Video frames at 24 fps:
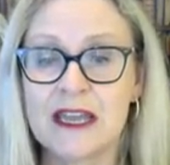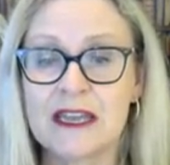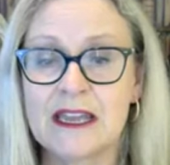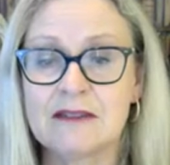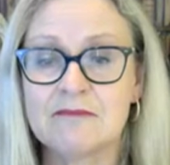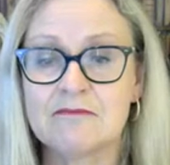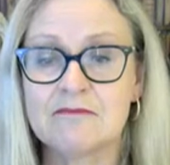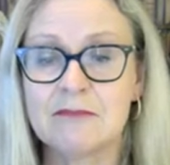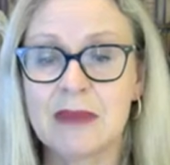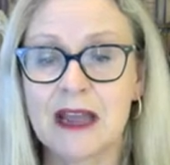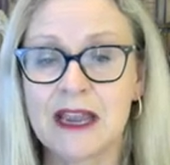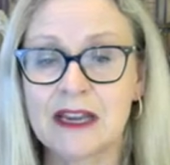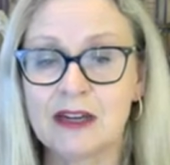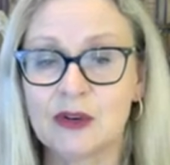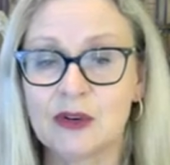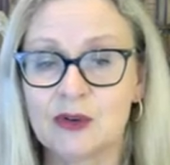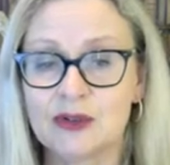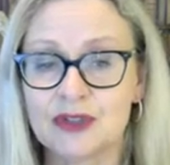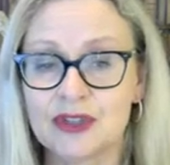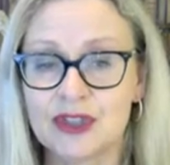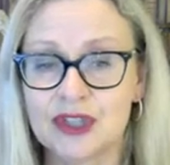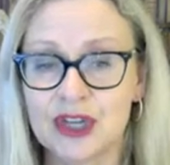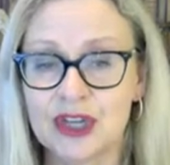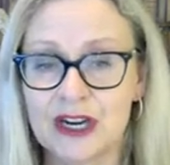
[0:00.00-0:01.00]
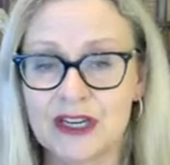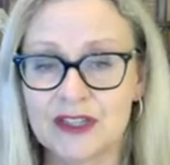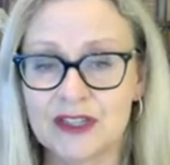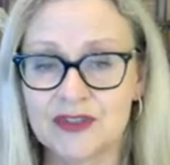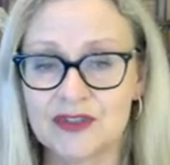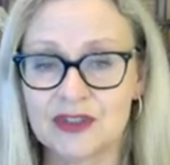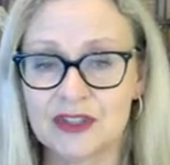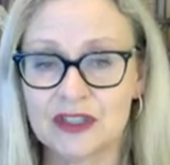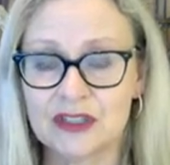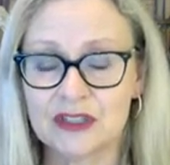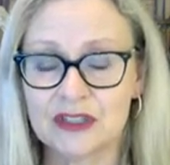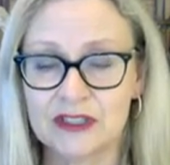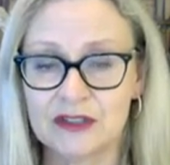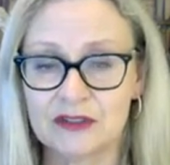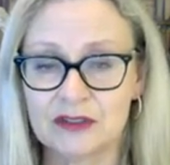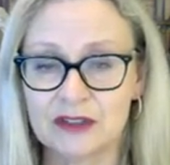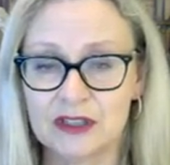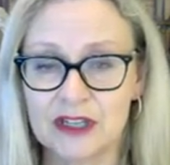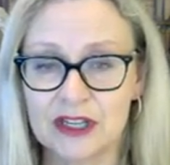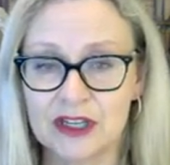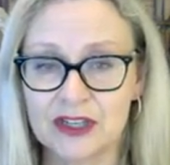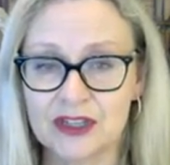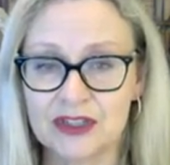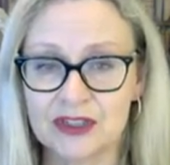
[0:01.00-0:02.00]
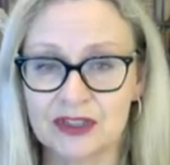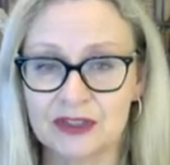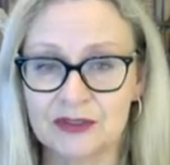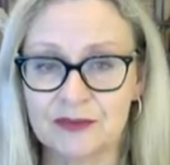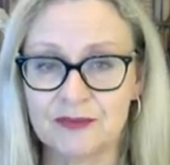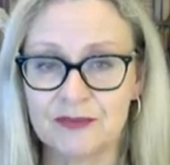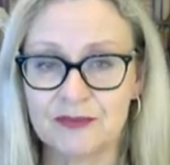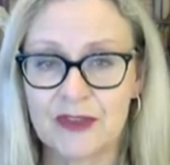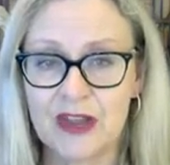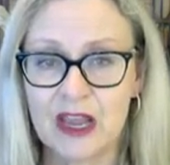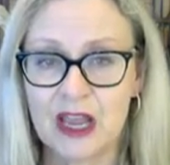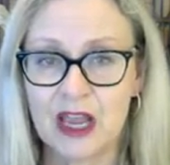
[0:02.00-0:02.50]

it may not change the clear election.